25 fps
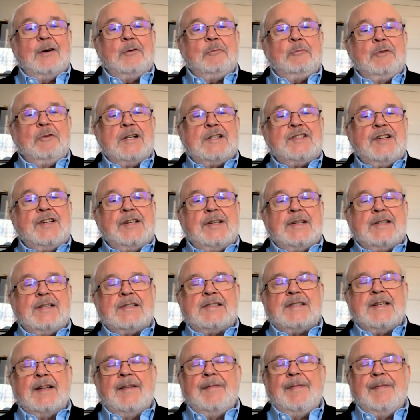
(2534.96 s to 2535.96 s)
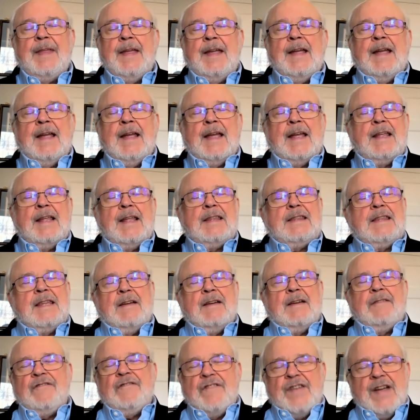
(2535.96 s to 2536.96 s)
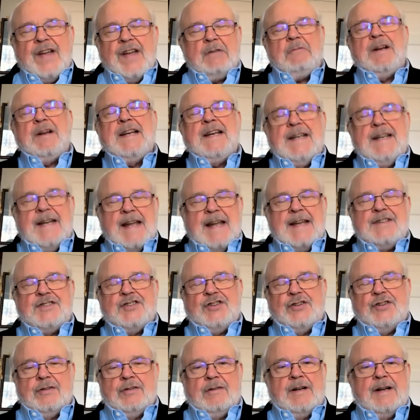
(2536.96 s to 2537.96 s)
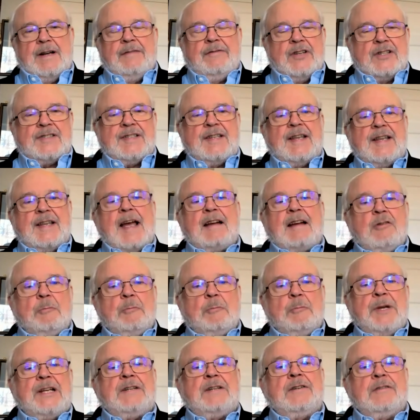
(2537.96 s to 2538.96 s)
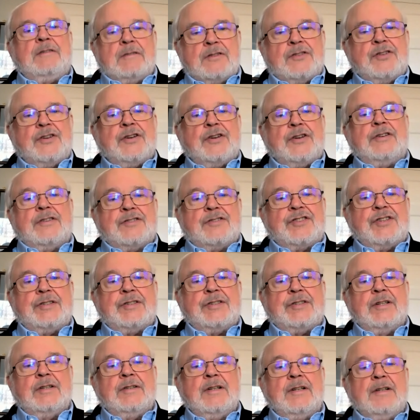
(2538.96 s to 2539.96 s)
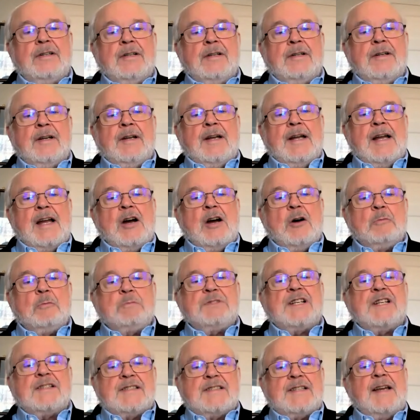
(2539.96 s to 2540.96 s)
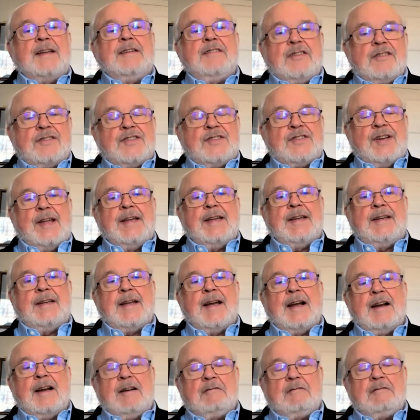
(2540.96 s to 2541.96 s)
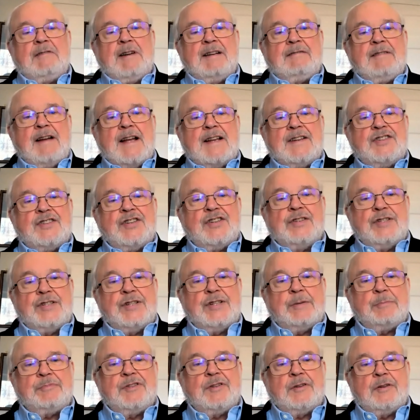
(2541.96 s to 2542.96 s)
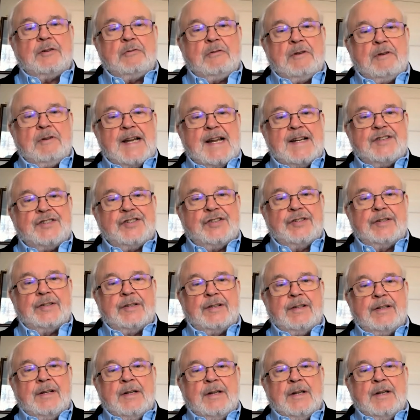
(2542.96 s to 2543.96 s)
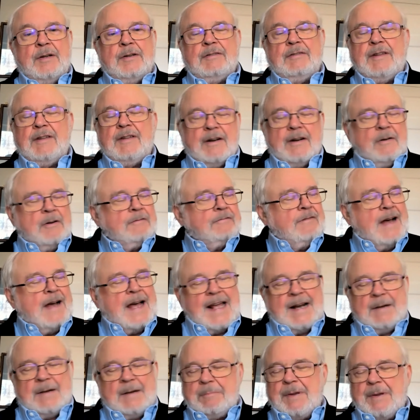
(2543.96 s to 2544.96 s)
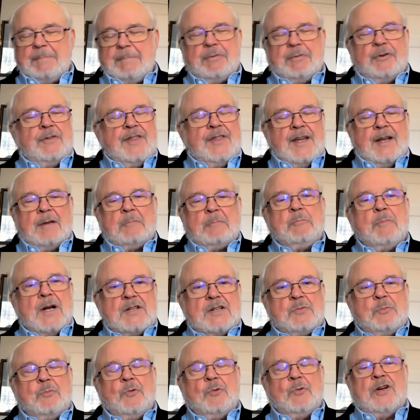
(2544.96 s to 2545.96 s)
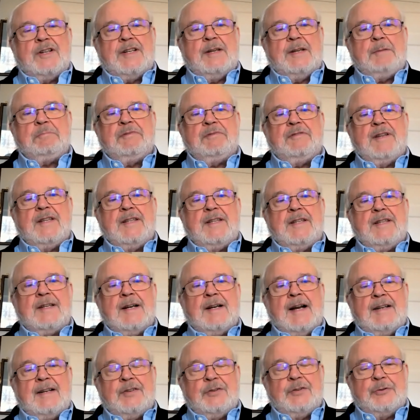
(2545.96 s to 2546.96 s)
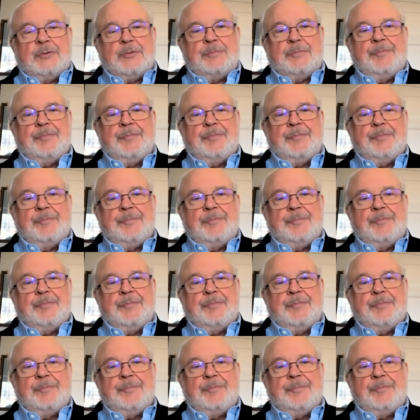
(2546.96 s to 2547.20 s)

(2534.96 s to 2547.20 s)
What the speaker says: which is the very nature of a sacramental church helps us understand our relationship to creation. There are a lot of people who think much more deeply than I do.